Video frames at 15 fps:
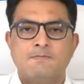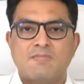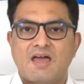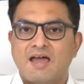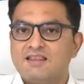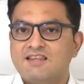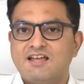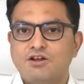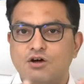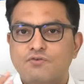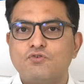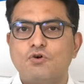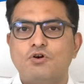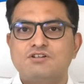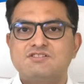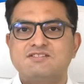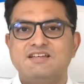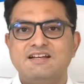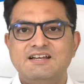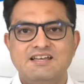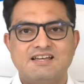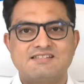And then of course
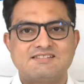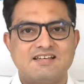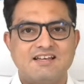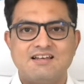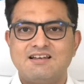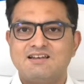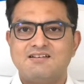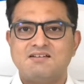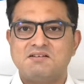CDSL